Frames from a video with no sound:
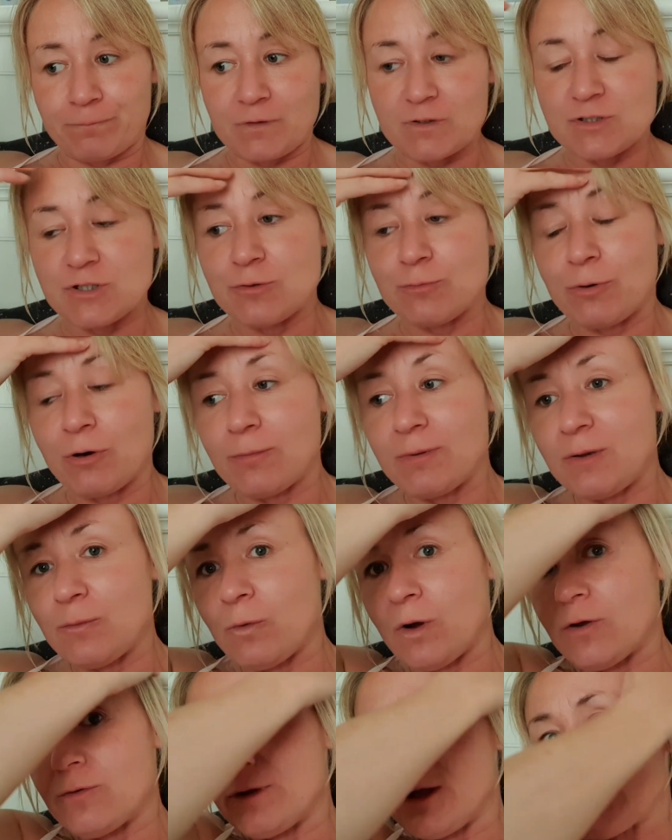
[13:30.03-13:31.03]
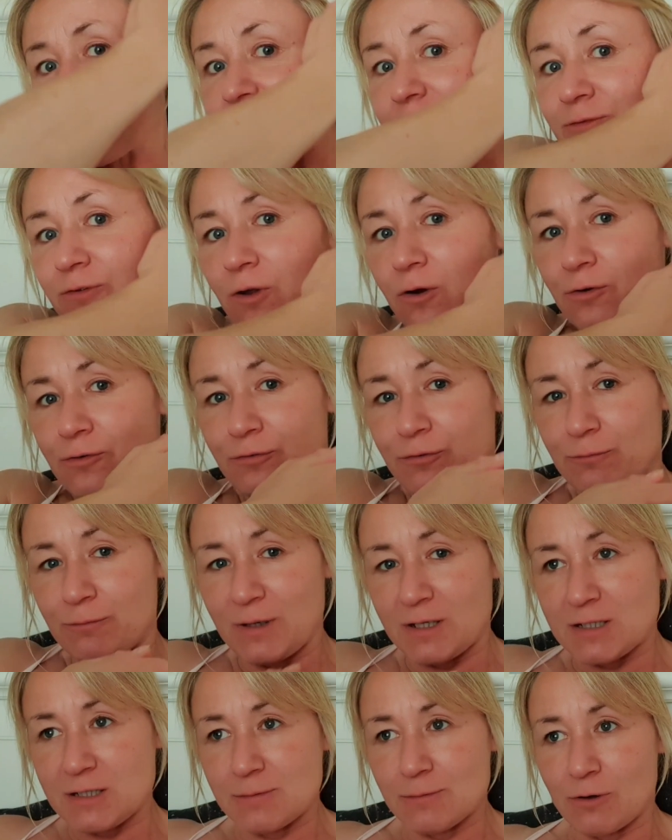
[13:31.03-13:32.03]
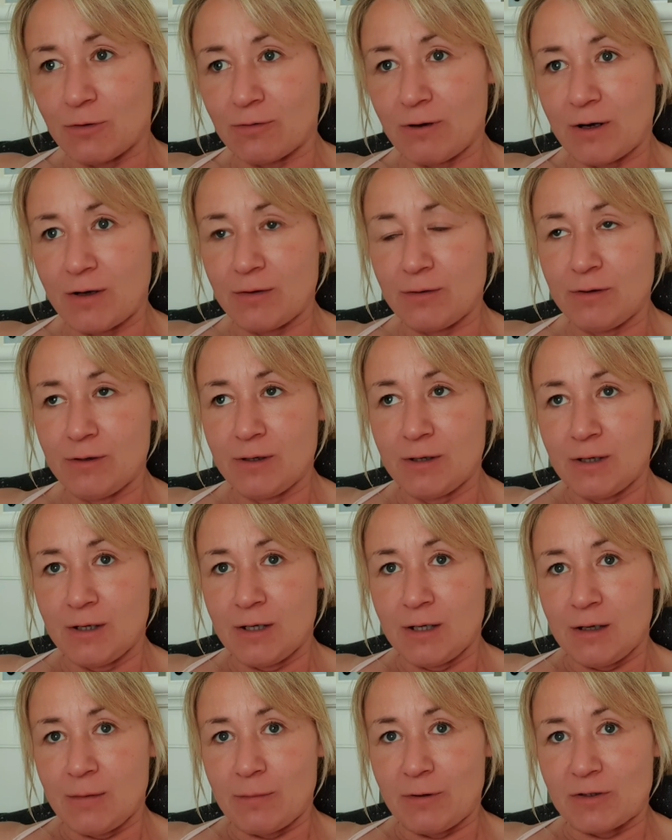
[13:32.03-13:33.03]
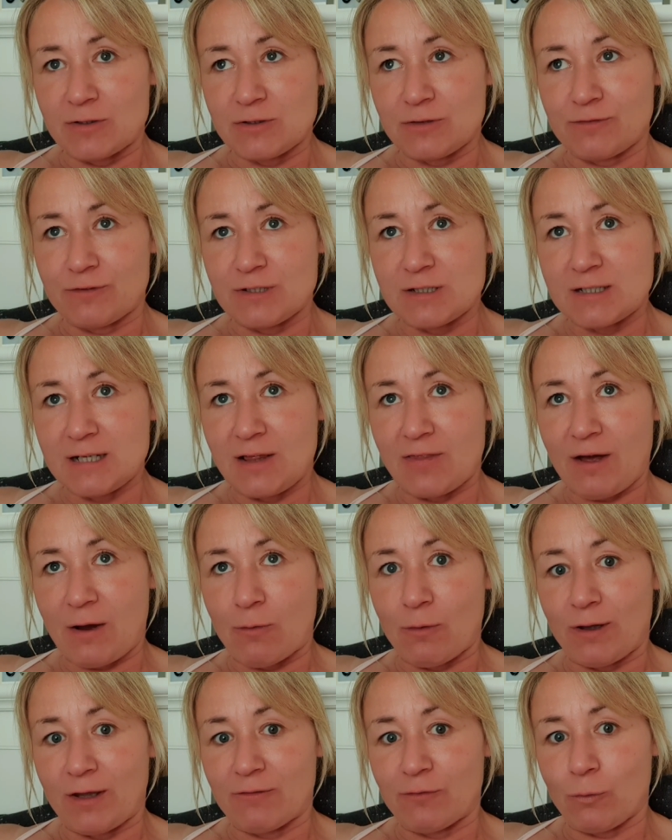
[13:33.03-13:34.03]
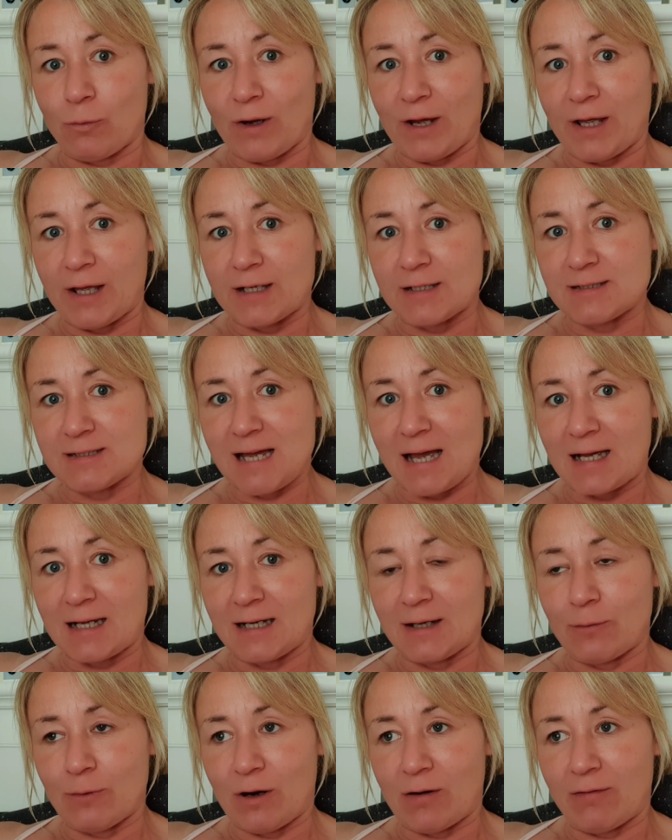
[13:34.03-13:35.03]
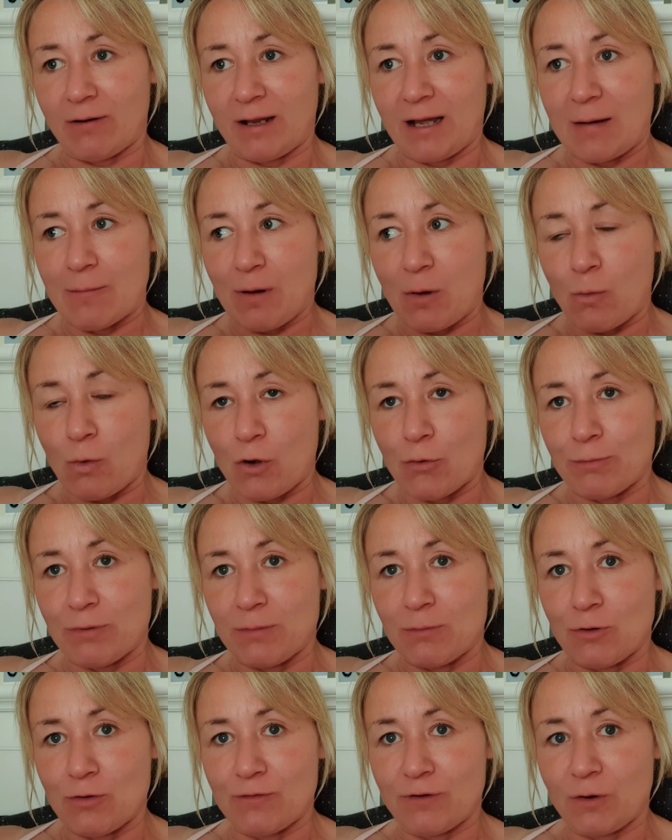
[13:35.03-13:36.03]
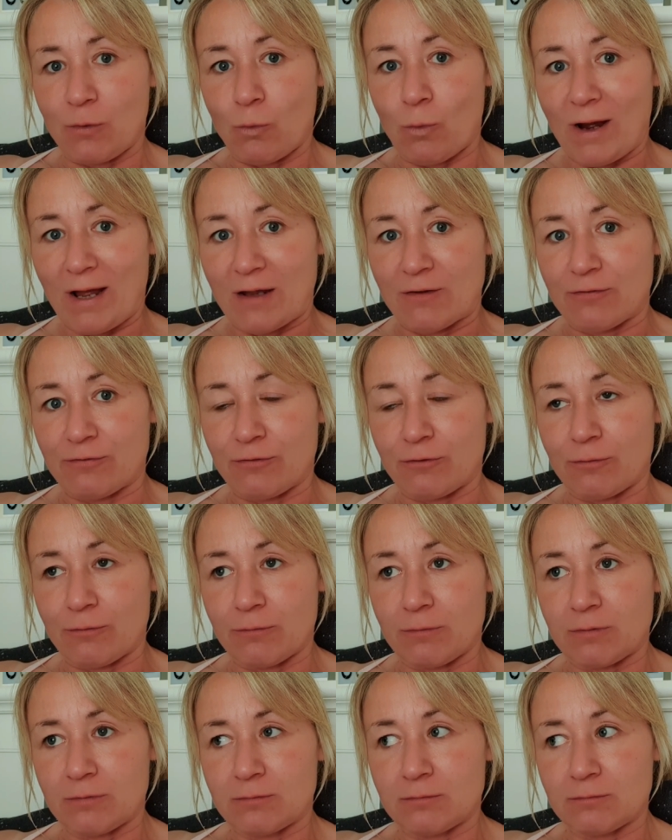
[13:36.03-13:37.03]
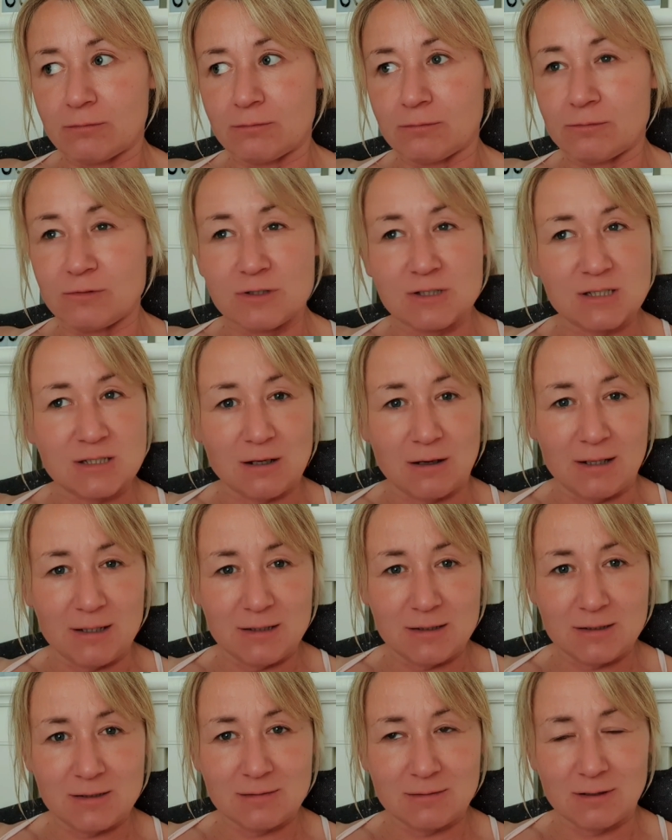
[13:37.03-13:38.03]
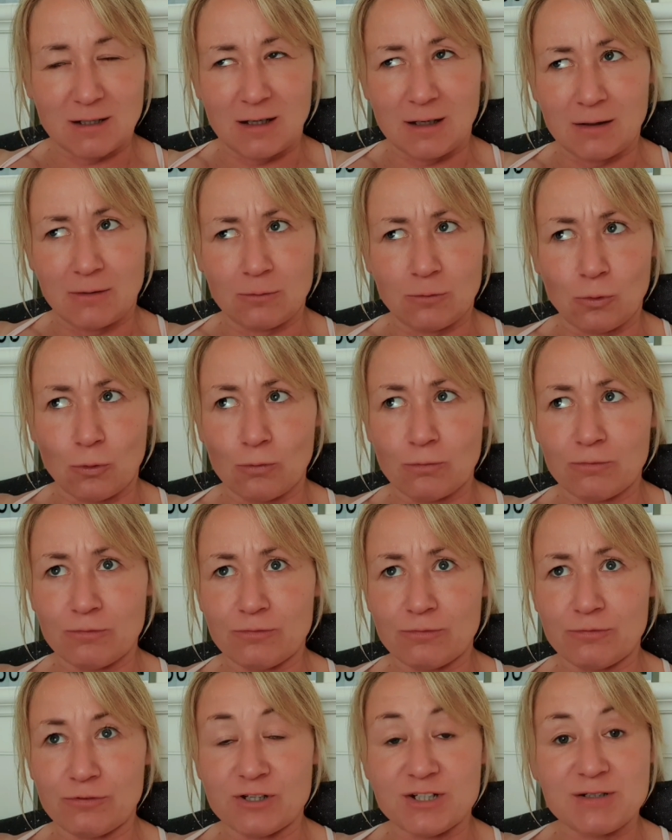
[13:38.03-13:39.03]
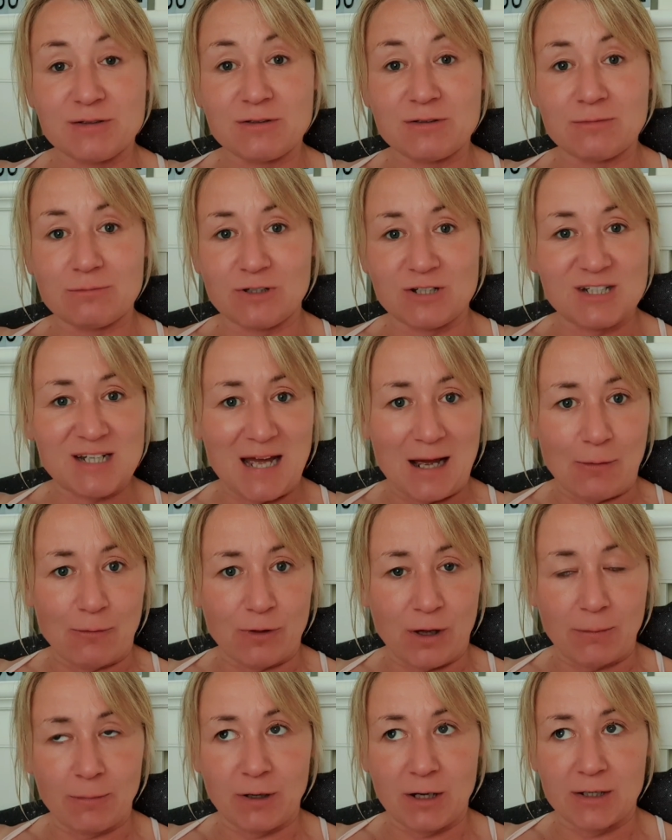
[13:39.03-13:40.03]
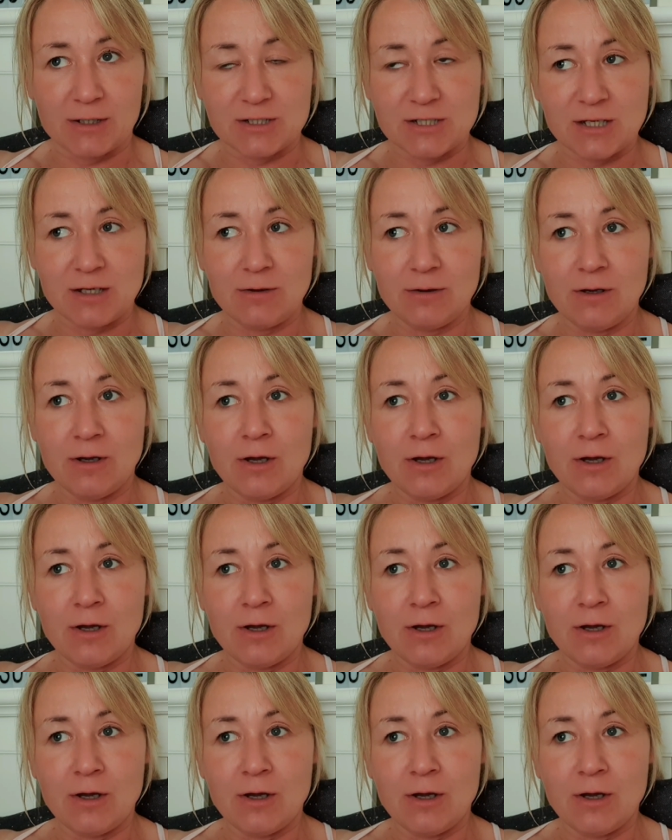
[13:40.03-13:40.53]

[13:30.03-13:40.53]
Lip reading: So you probably won't get a vlog from me tomorrow, because obviously that will give away exactly where I am. I won't be moving away from the site or the town that I'm going to.